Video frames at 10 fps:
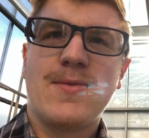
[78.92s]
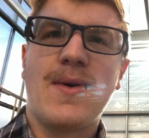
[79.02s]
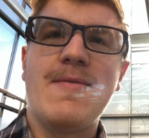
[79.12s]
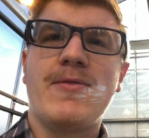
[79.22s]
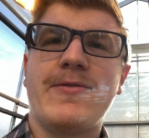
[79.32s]

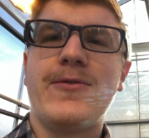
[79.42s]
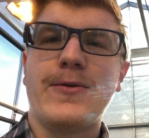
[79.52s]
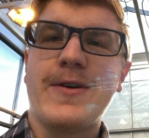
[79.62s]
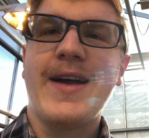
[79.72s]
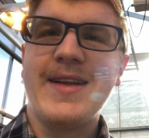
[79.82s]
right
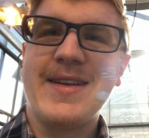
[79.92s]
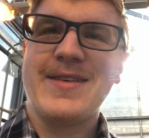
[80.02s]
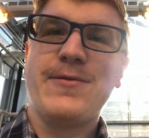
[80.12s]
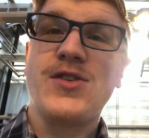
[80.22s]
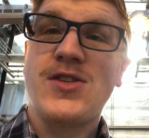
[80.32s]
before I
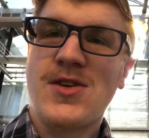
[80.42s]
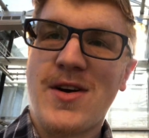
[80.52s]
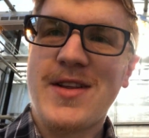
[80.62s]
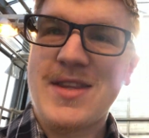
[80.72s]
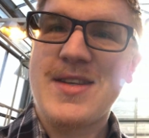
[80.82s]
even
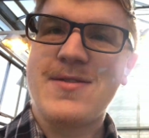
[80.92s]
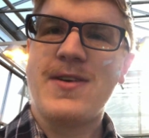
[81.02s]
started this